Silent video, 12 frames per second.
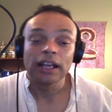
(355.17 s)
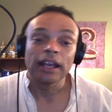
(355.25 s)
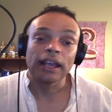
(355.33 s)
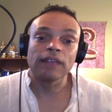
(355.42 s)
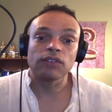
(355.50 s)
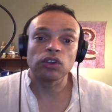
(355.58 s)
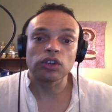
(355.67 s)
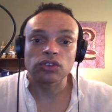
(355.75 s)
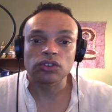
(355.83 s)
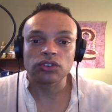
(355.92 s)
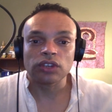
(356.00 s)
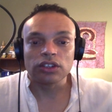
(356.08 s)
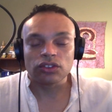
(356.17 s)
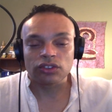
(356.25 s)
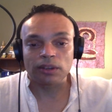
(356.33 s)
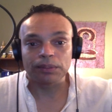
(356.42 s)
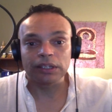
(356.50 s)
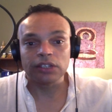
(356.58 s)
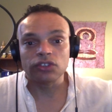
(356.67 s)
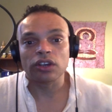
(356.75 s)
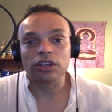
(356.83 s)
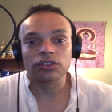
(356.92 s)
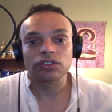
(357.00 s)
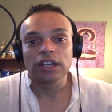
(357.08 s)
And if you're interested, simply
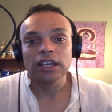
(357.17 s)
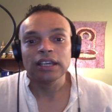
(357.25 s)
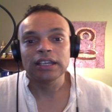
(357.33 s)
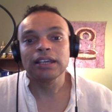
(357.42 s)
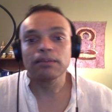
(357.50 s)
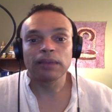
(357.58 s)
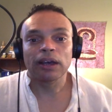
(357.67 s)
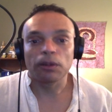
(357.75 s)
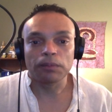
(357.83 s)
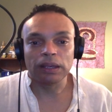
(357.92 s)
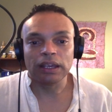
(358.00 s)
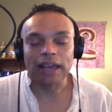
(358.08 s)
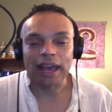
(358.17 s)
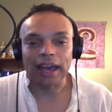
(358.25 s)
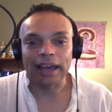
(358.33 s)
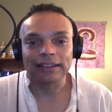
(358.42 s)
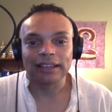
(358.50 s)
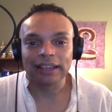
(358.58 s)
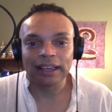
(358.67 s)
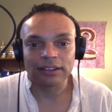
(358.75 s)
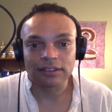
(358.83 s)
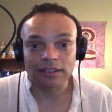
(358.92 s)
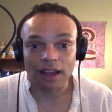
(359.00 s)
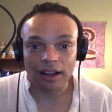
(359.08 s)
just email me at
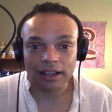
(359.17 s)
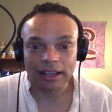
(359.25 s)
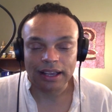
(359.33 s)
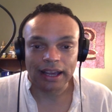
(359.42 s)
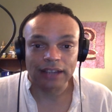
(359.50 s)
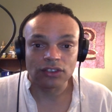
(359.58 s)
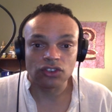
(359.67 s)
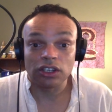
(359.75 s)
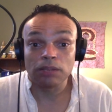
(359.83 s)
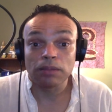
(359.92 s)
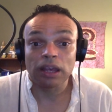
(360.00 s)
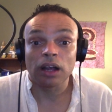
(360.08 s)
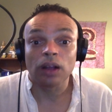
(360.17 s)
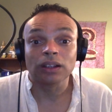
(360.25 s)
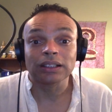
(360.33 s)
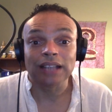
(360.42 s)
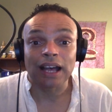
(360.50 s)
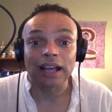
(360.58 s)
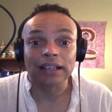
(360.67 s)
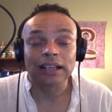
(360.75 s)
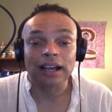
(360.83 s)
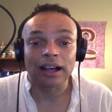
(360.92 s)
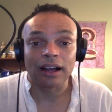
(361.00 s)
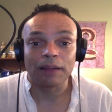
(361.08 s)

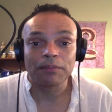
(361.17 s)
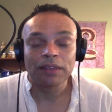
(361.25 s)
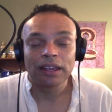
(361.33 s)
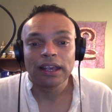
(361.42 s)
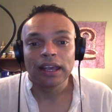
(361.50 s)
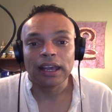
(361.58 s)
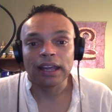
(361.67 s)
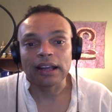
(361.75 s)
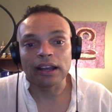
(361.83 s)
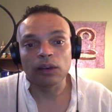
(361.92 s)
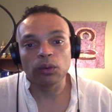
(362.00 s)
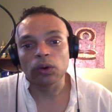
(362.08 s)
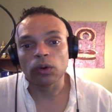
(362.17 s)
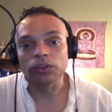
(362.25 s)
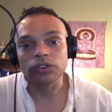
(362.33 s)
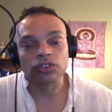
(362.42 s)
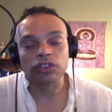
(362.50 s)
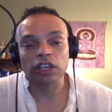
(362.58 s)
kesank@gmail.com and I will just say